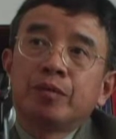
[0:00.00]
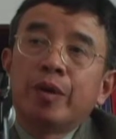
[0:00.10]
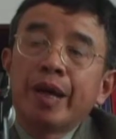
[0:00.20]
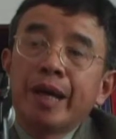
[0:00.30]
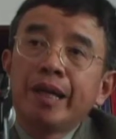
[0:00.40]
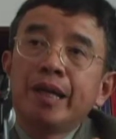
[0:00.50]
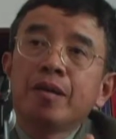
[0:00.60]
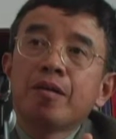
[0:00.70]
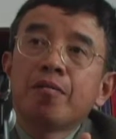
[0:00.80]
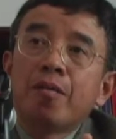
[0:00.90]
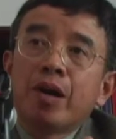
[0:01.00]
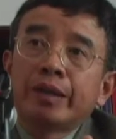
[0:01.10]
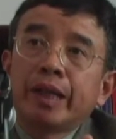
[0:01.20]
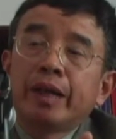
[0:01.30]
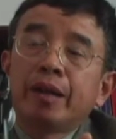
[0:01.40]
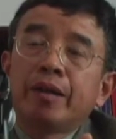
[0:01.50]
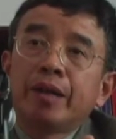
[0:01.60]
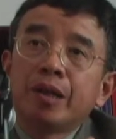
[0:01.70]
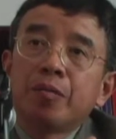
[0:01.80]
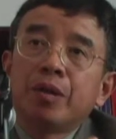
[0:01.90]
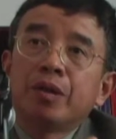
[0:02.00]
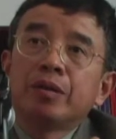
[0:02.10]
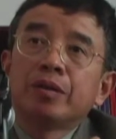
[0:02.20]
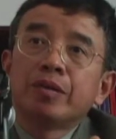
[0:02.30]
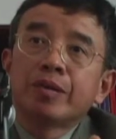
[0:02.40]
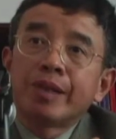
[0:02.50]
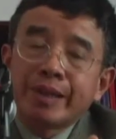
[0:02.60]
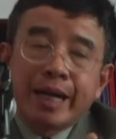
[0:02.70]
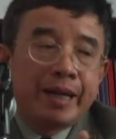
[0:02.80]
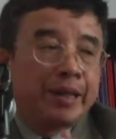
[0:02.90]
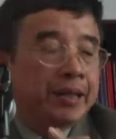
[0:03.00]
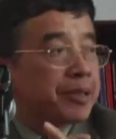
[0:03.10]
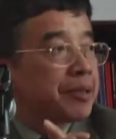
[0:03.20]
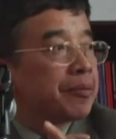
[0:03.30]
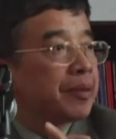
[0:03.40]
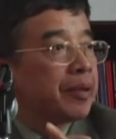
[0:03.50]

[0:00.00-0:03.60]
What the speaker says: for any multilingual societies.